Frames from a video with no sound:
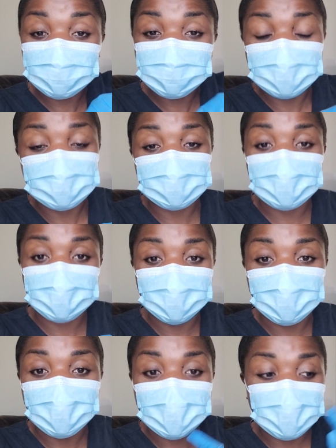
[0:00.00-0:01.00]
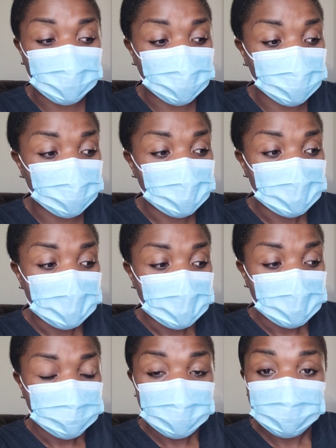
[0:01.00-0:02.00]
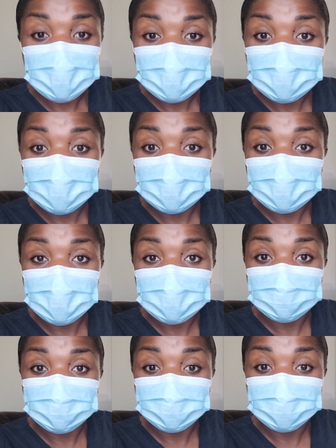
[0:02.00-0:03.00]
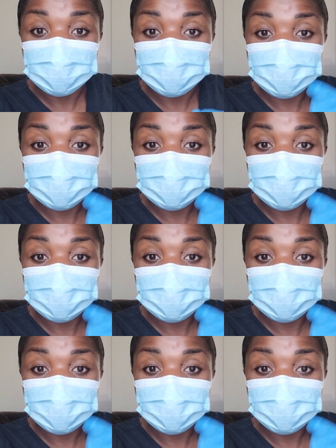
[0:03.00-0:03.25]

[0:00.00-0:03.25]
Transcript: to my channel. I will be making a lot of